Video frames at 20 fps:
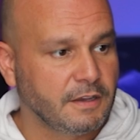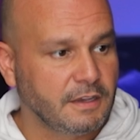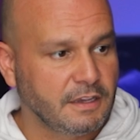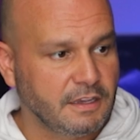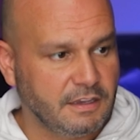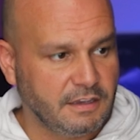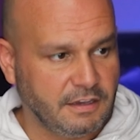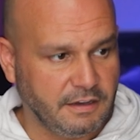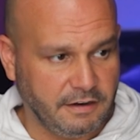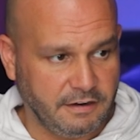
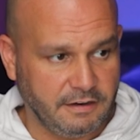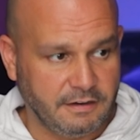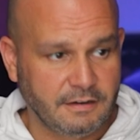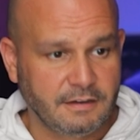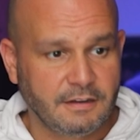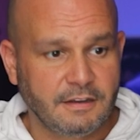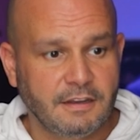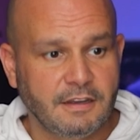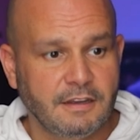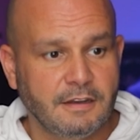here,
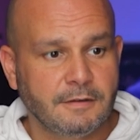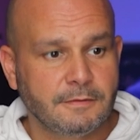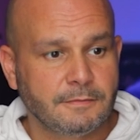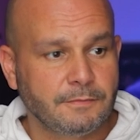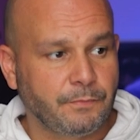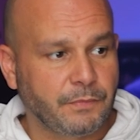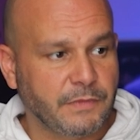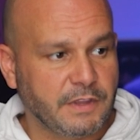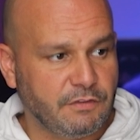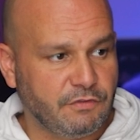
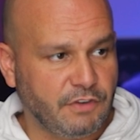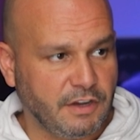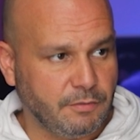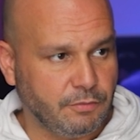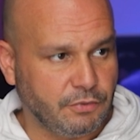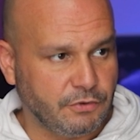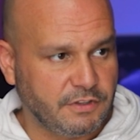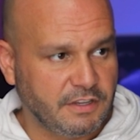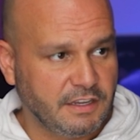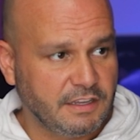if I
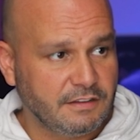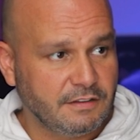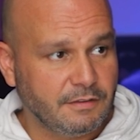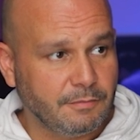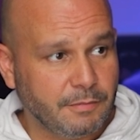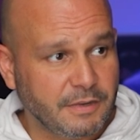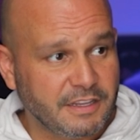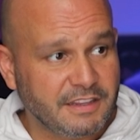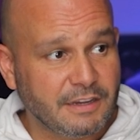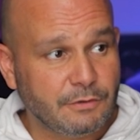put it,
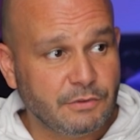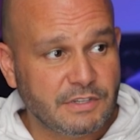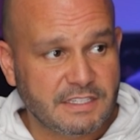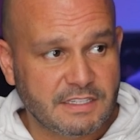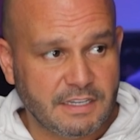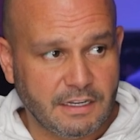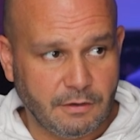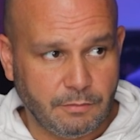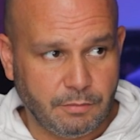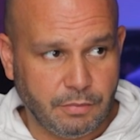but there is
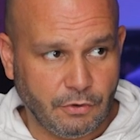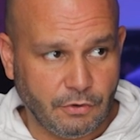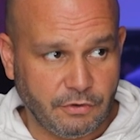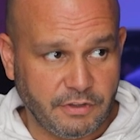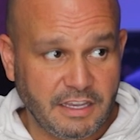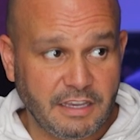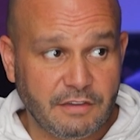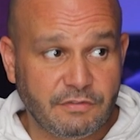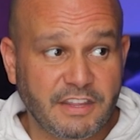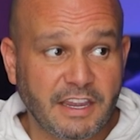still a pawn.
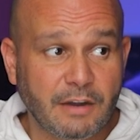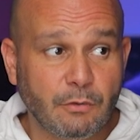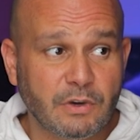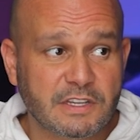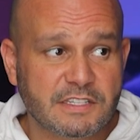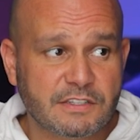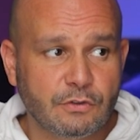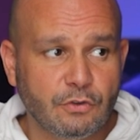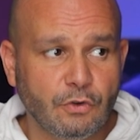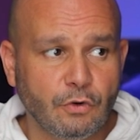If there
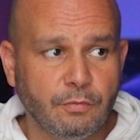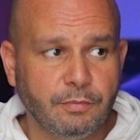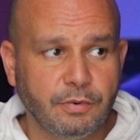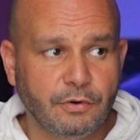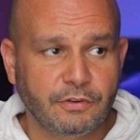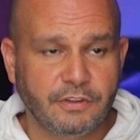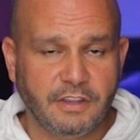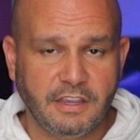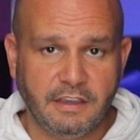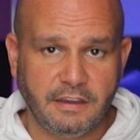was no
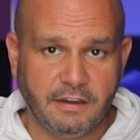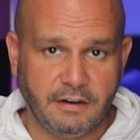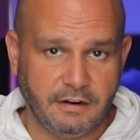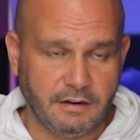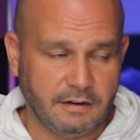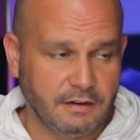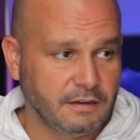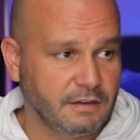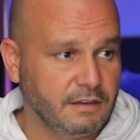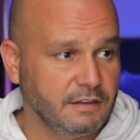pawn
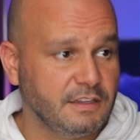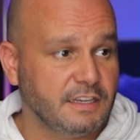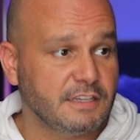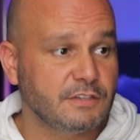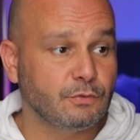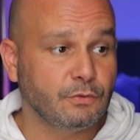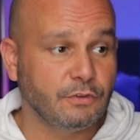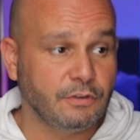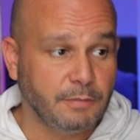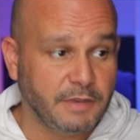here, this
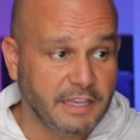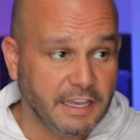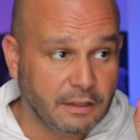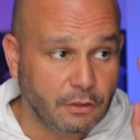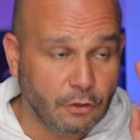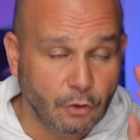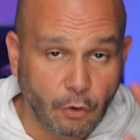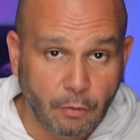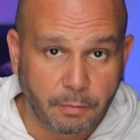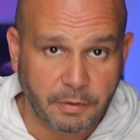would be
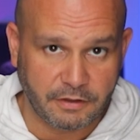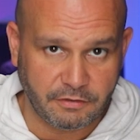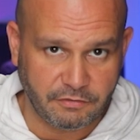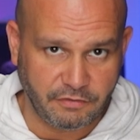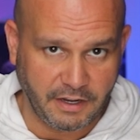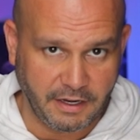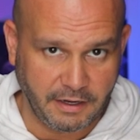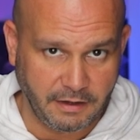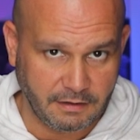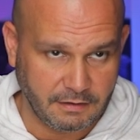an open
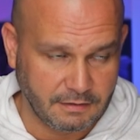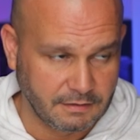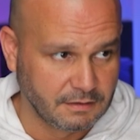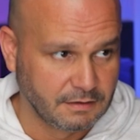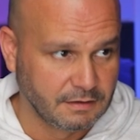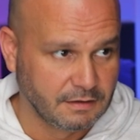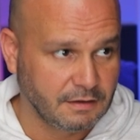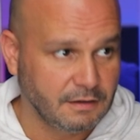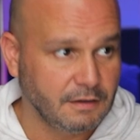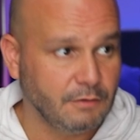file.
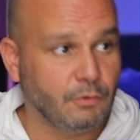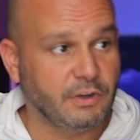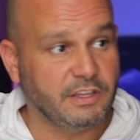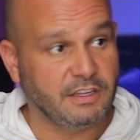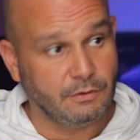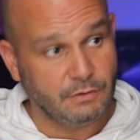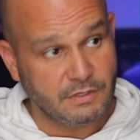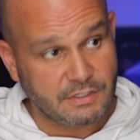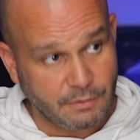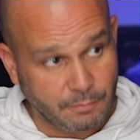When
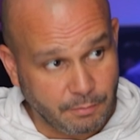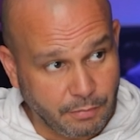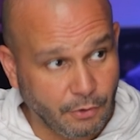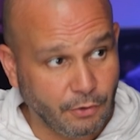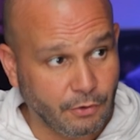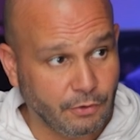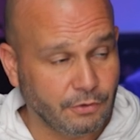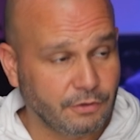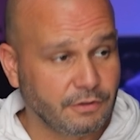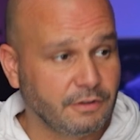there is a
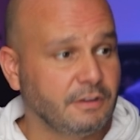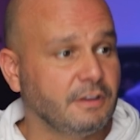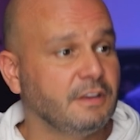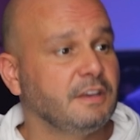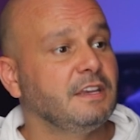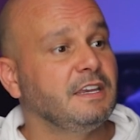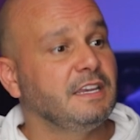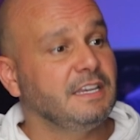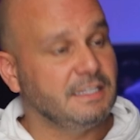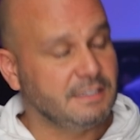pawn,
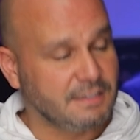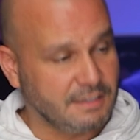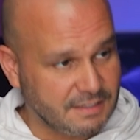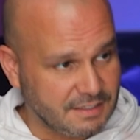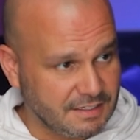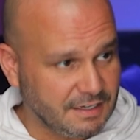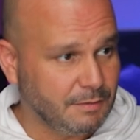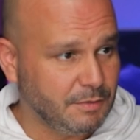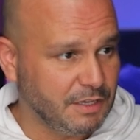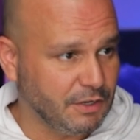it's a
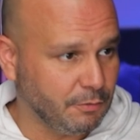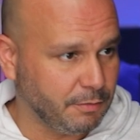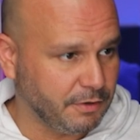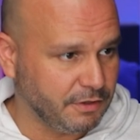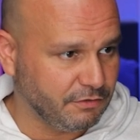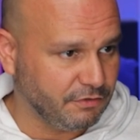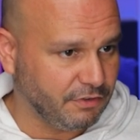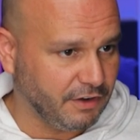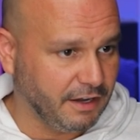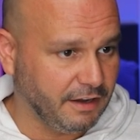semi-open
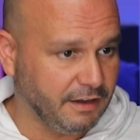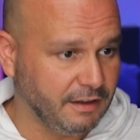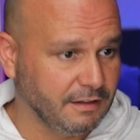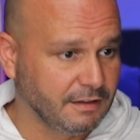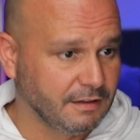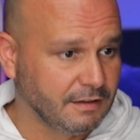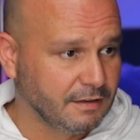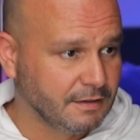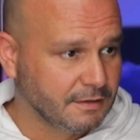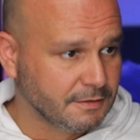file.